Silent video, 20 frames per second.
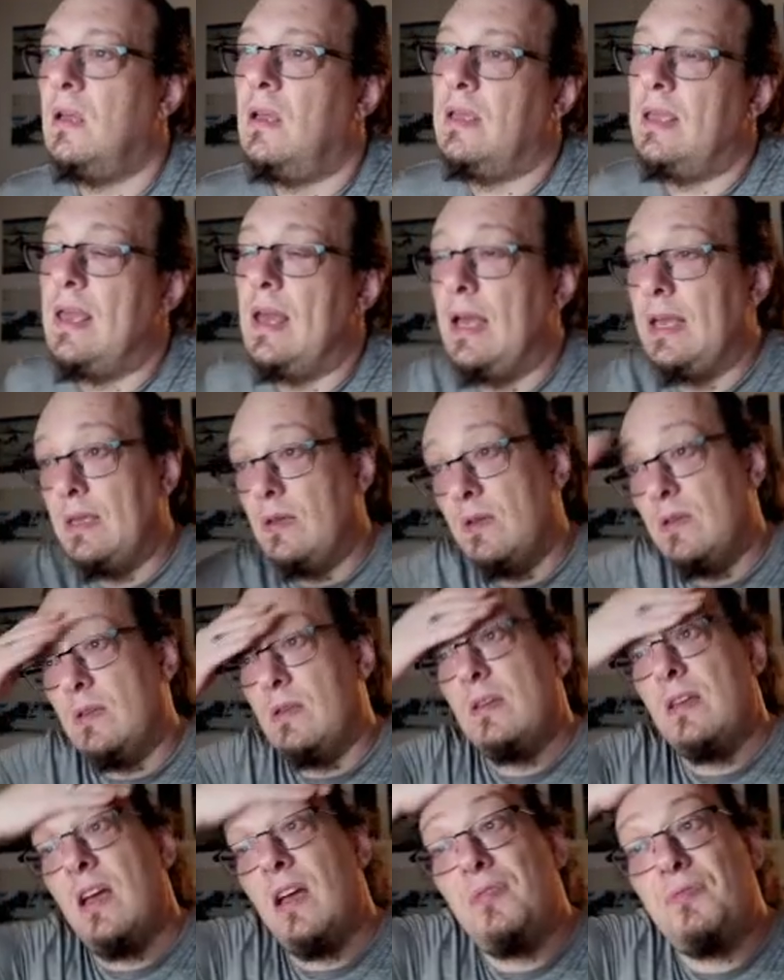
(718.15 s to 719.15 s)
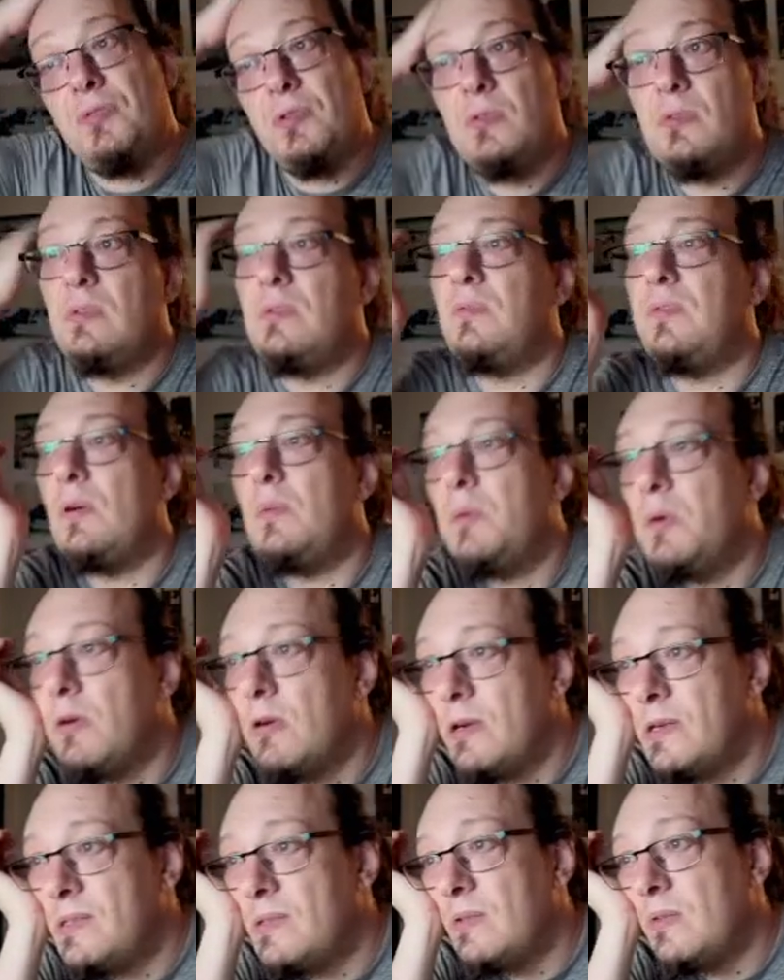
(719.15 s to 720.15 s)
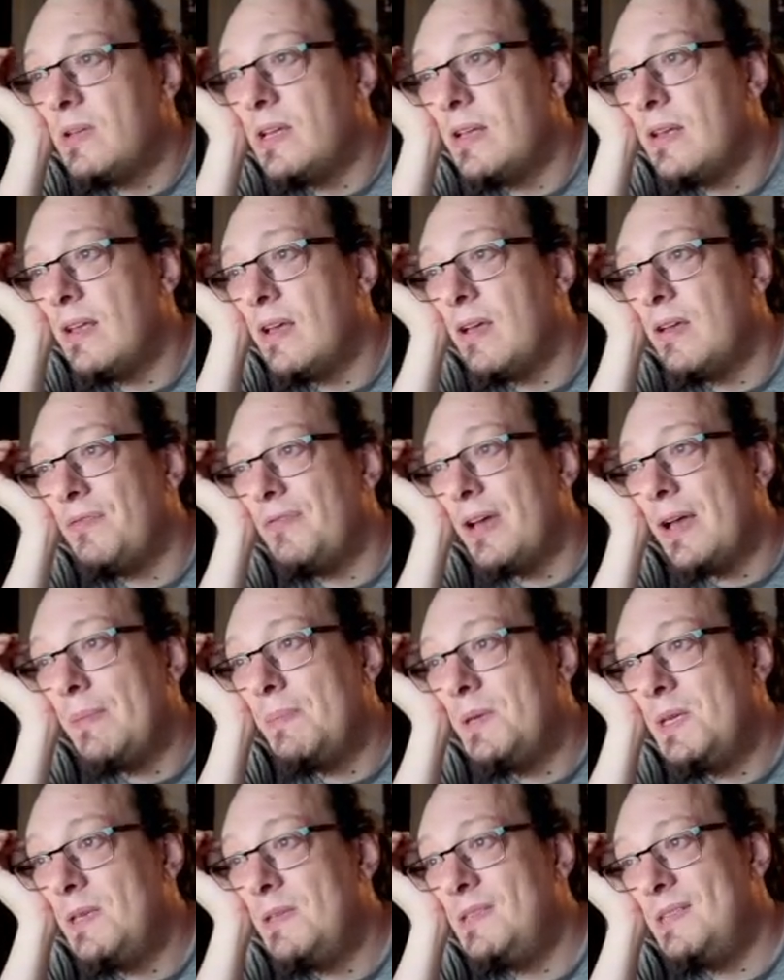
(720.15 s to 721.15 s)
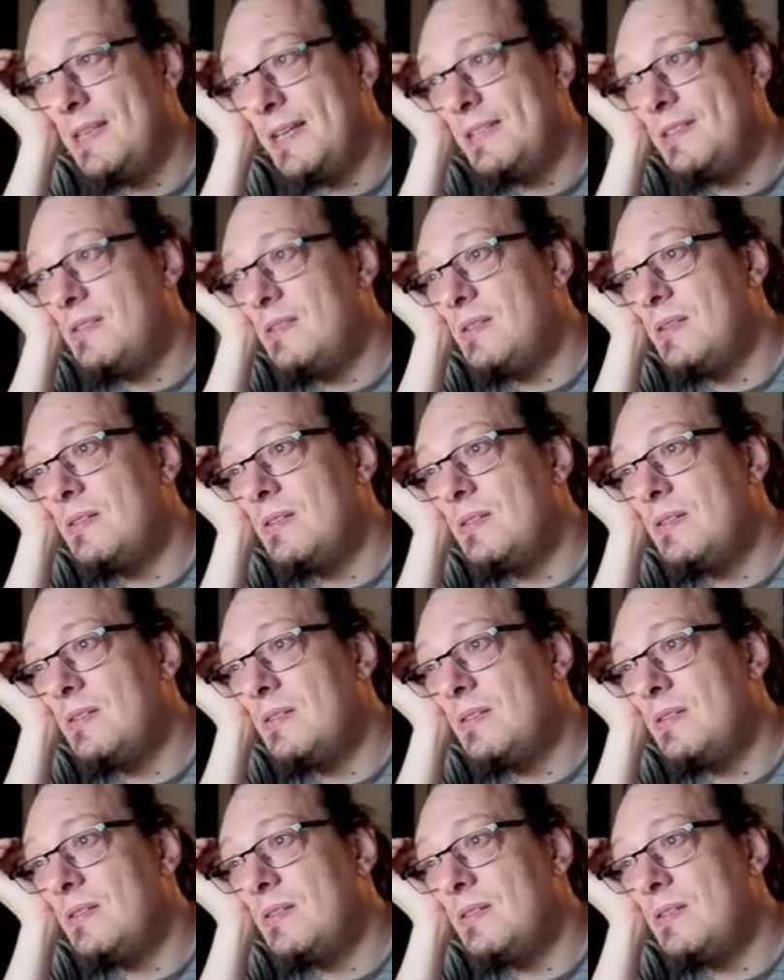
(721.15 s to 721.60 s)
you can have rules for ports, you can have IP sets in